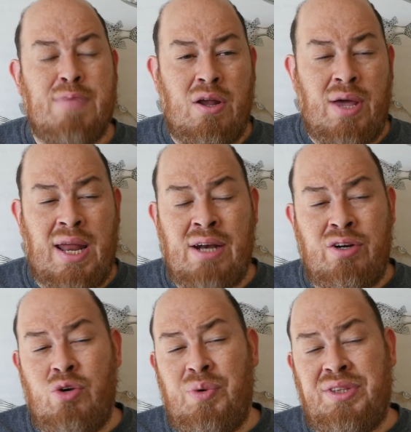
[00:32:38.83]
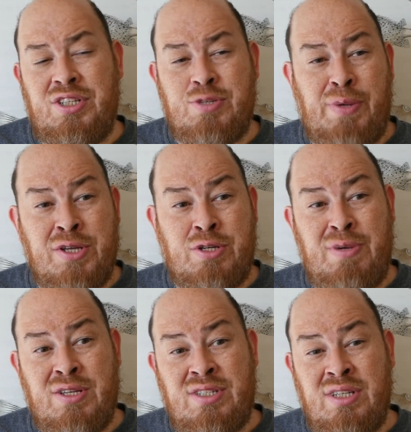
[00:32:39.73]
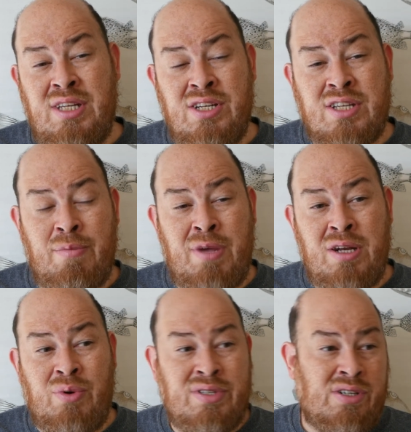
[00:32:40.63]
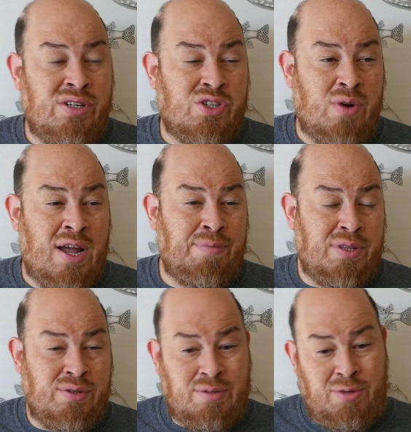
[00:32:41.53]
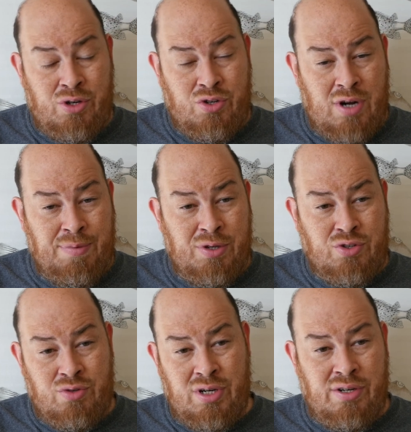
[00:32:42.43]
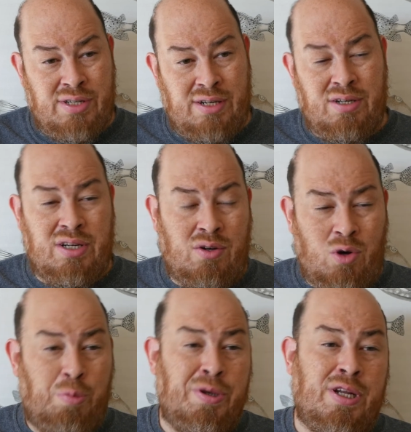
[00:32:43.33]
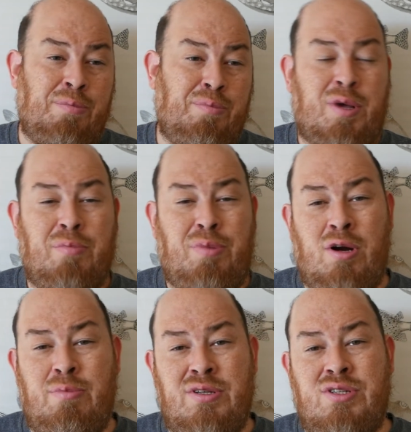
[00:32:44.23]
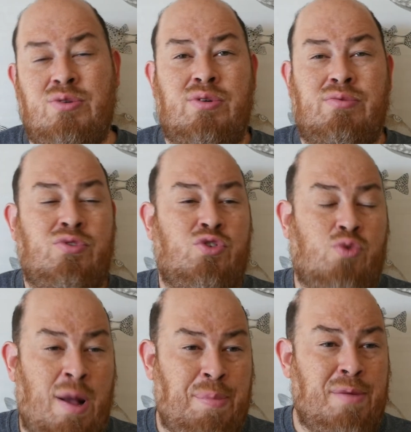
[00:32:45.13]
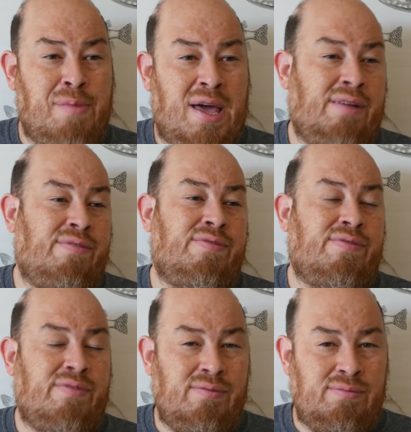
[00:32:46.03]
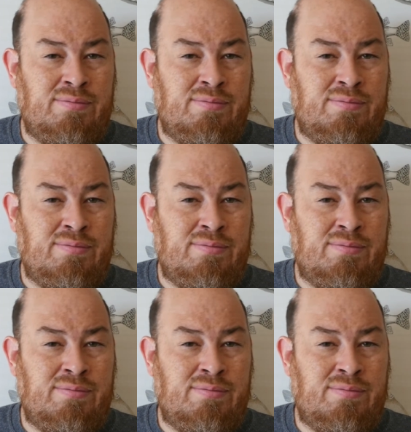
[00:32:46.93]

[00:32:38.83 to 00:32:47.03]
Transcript: you know, and I don't know what the display should be. Did they just come in? Was there a trap? There was some other trap that was triggered that you know opened up compartments or dropped them out of